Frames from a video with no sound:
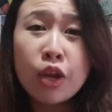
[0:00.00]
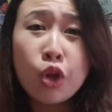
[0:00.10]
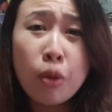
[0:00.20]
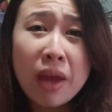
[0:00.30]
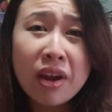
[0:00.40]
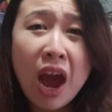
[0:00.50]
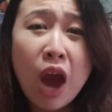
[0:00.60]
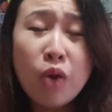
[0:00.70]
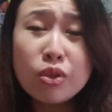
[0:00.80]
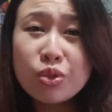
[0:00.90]
No matter
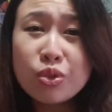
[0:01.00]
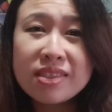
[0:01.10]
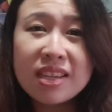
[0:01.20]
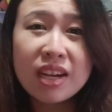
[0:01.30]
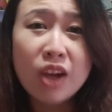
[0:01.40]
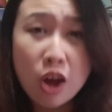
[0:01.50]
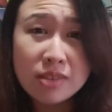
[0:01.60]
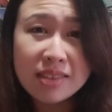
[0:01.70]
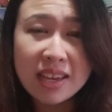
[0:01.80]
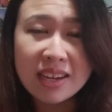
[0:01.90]
how interesting the
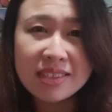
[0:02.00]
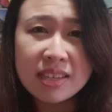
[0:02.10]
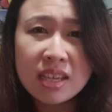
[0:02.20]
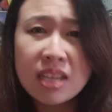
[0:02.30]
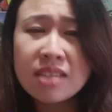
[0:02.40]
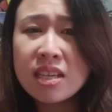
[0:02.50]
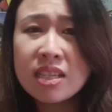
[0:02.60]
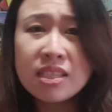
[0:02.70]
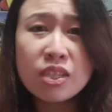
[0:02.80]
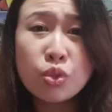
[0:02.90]
content is, it's
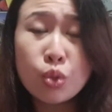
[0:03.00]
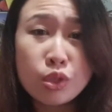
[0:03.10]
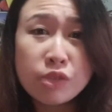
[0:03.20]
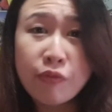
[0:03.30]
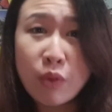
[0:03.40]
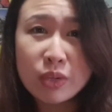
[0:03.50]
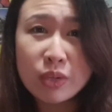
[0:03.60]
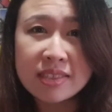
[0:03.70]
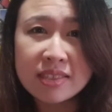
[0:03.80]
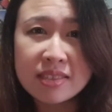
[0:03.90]
easy to lose
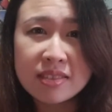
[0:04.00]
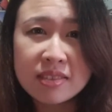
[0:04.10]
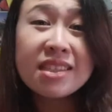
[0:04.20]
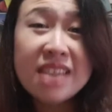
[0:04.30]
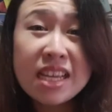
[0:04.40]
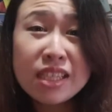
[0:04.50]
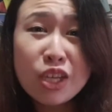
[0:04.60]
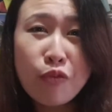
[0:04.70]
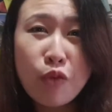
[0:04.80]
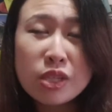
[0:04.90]
focus. Changing
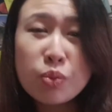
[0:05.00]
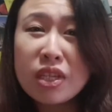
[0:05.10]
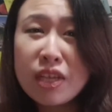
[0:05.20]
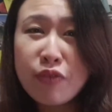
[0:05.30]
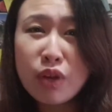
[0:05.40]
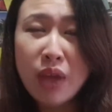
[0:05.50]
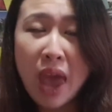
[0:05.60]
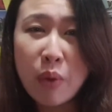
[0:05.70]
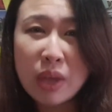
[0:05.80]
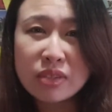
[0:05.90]
your voice with different
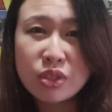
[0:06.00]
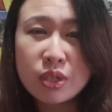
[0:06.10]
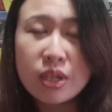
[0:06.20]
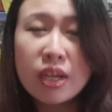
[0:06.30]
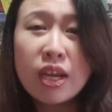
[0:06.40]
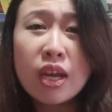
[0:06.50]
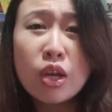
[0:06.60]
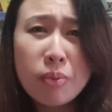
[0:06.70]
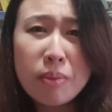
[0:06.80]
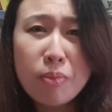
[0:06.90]
character
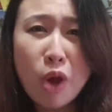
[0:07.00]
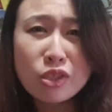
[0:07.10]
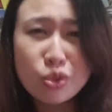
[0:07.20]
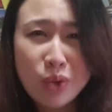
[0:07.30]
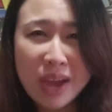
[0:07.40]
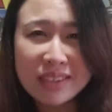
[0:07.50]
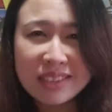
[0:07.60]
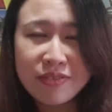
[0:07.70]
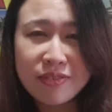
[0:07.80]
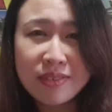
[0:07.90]
could be more attractive.